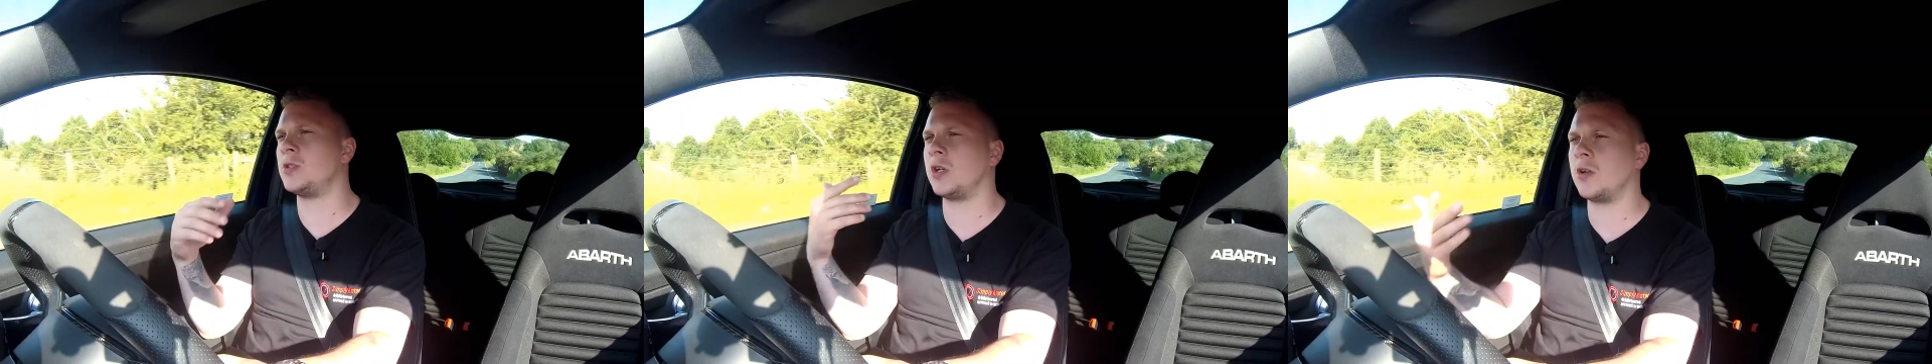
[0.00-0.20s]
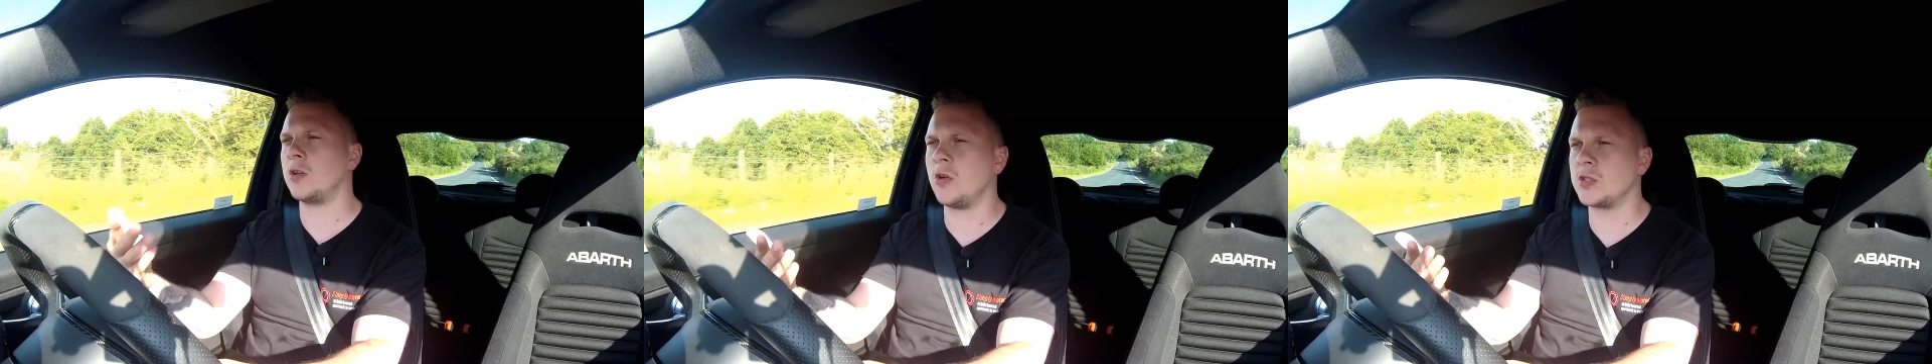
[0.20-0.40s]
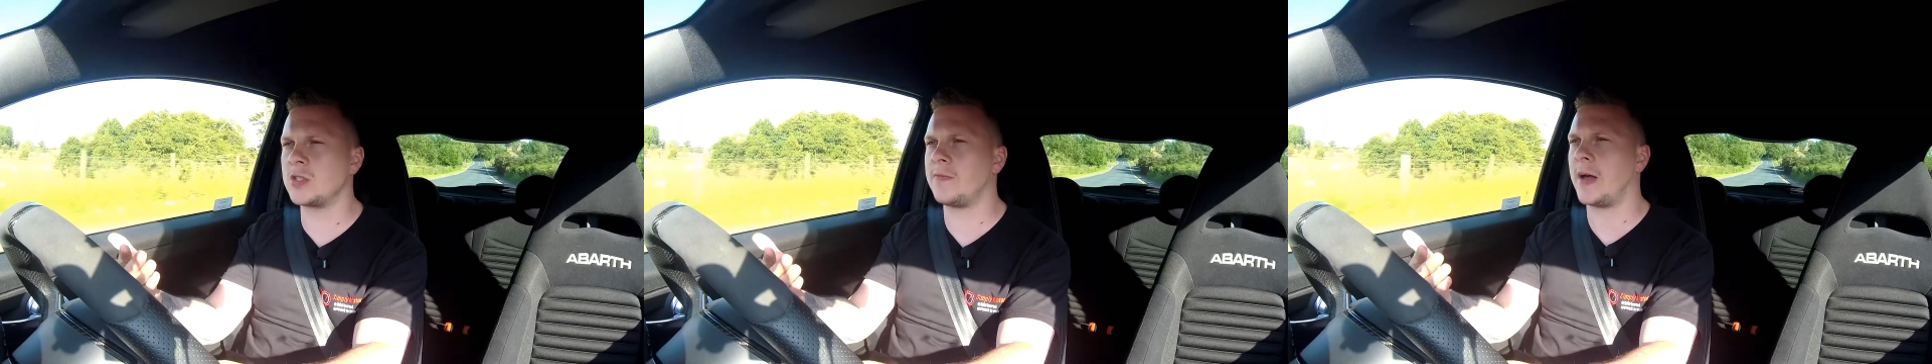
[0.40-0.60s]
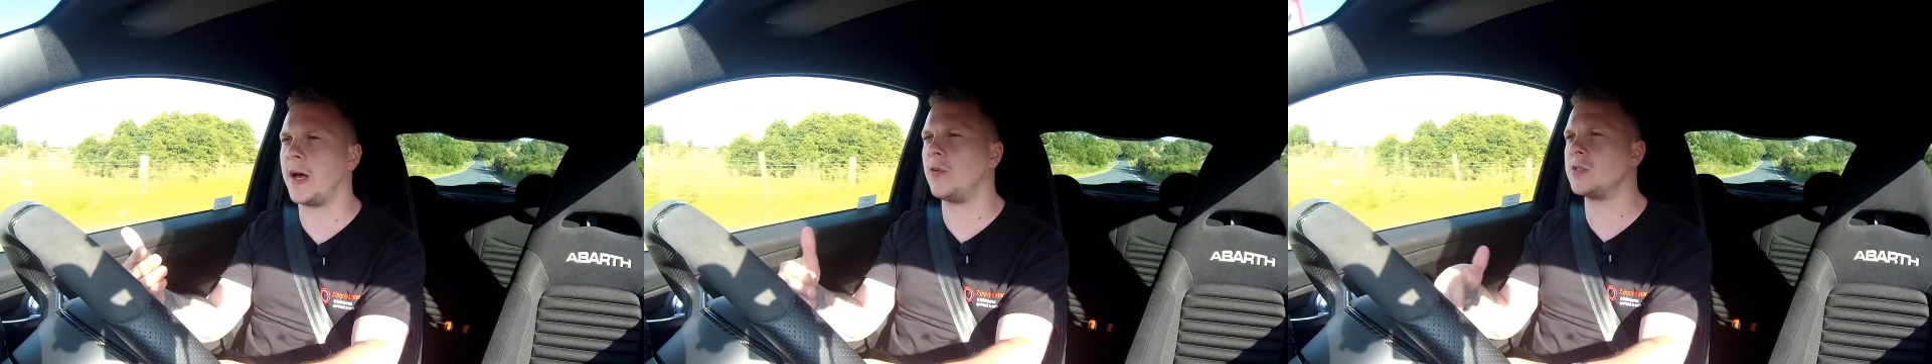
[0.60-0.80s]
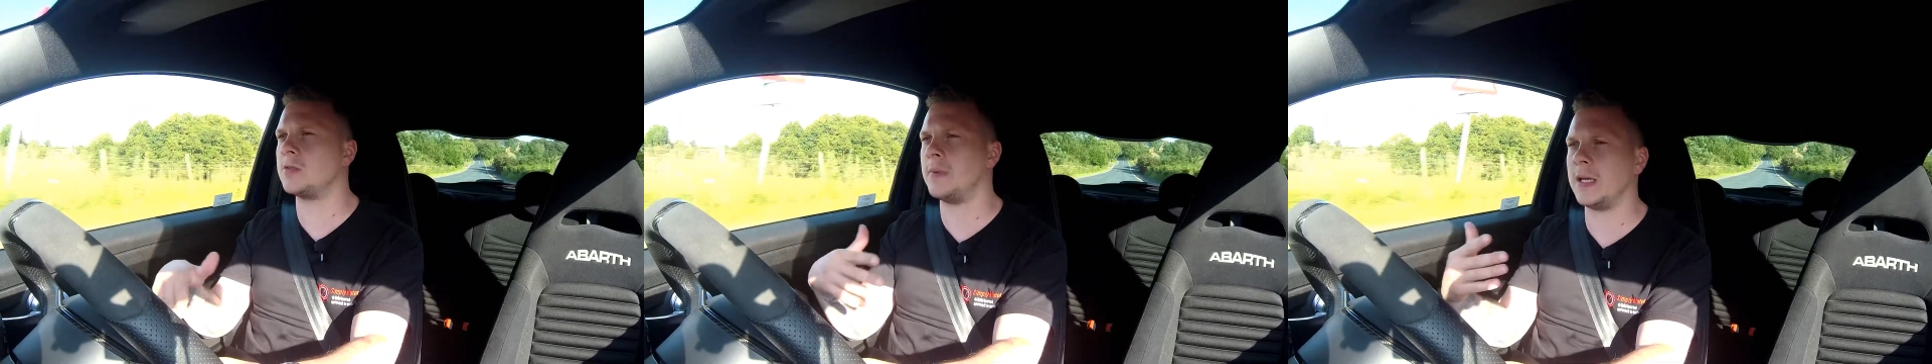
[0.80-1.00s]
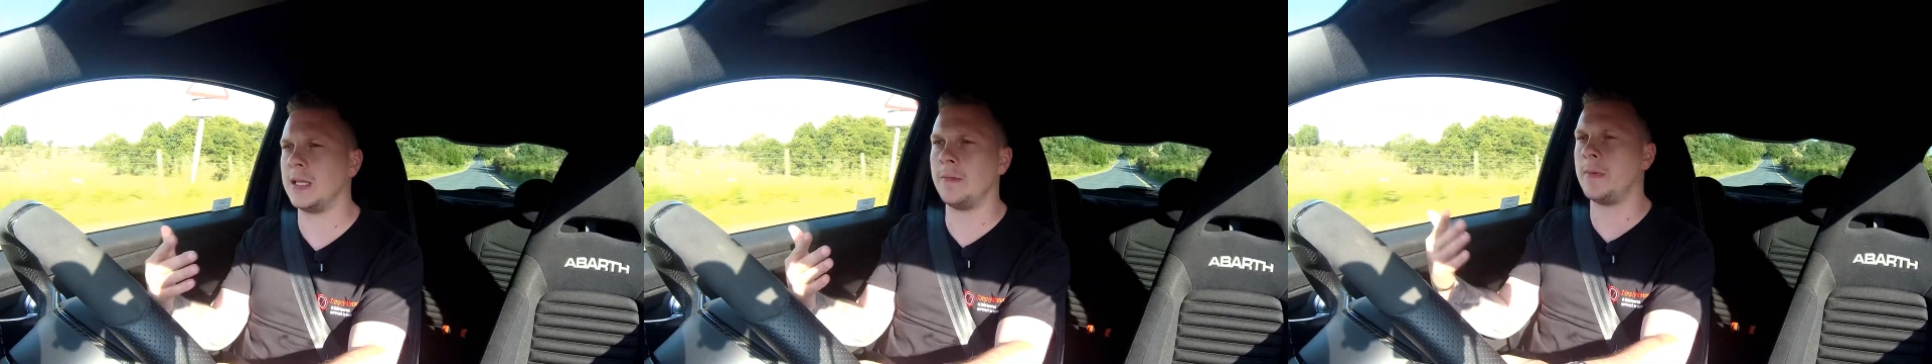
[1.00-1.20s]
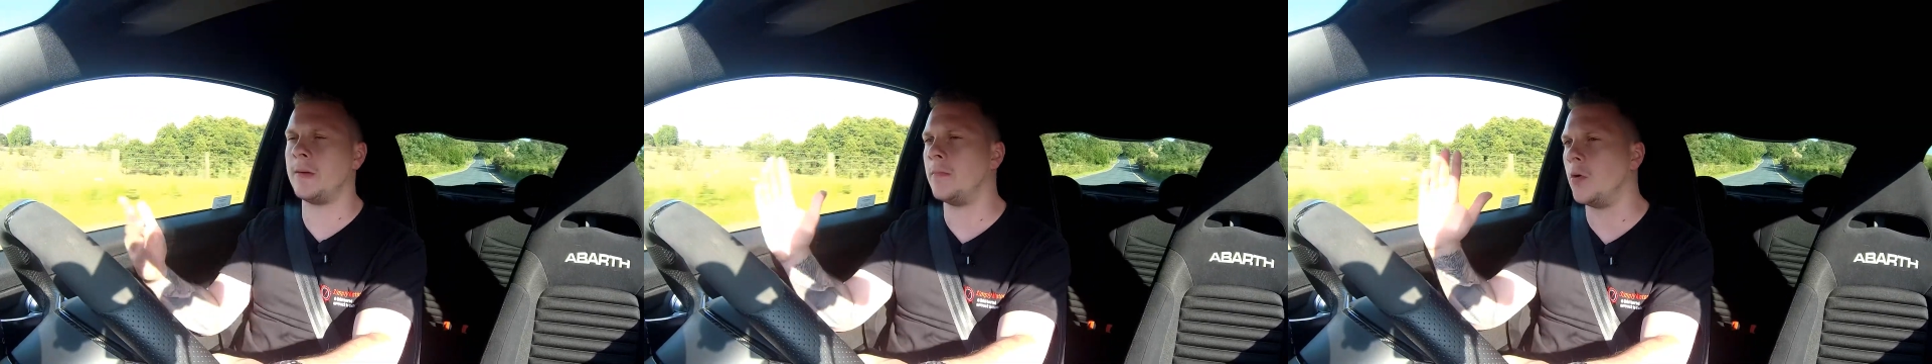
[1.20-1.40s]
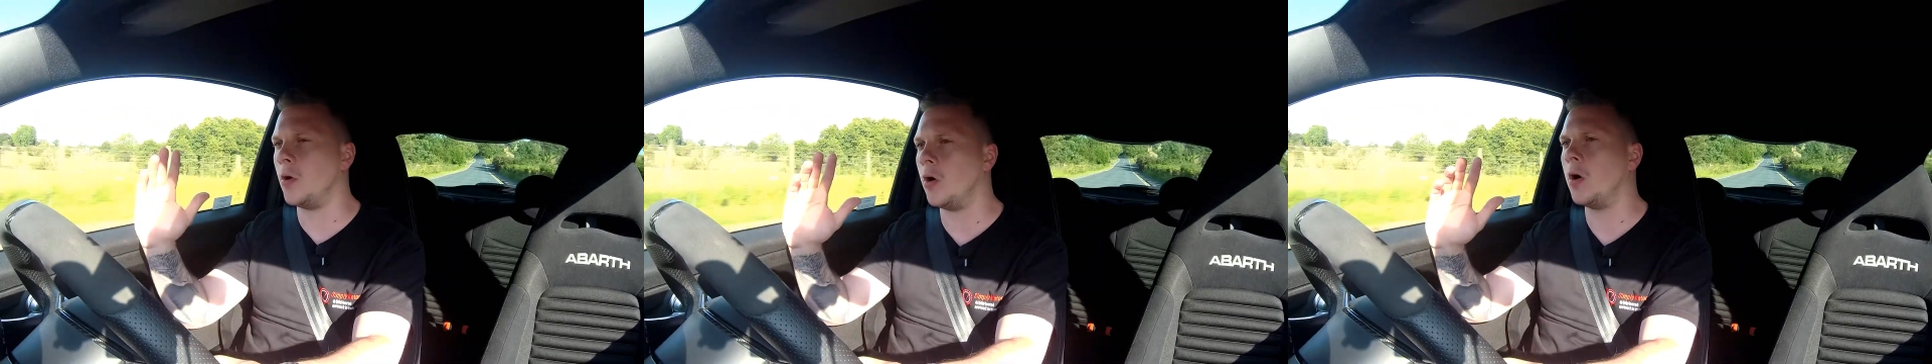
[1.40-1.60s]
you can close the valves and be a little bit
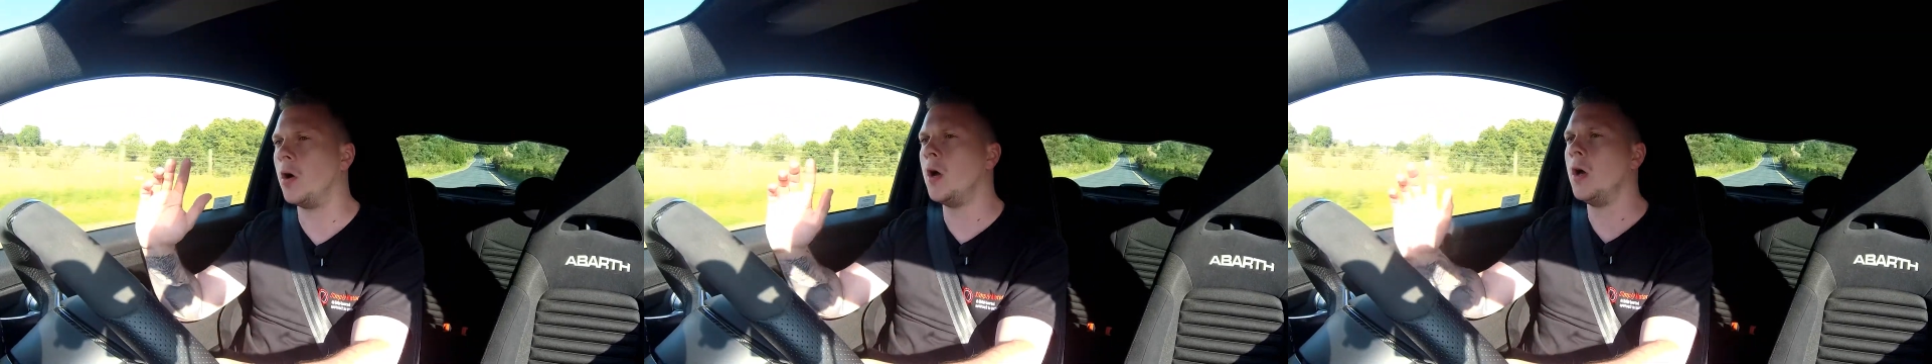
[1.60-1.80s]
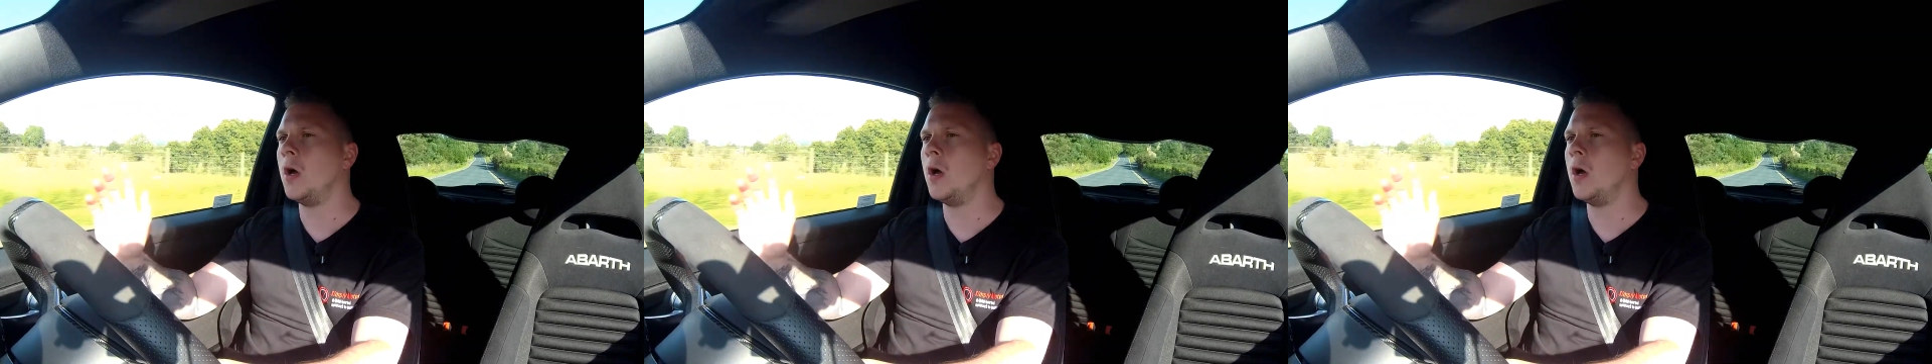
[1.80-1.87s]
more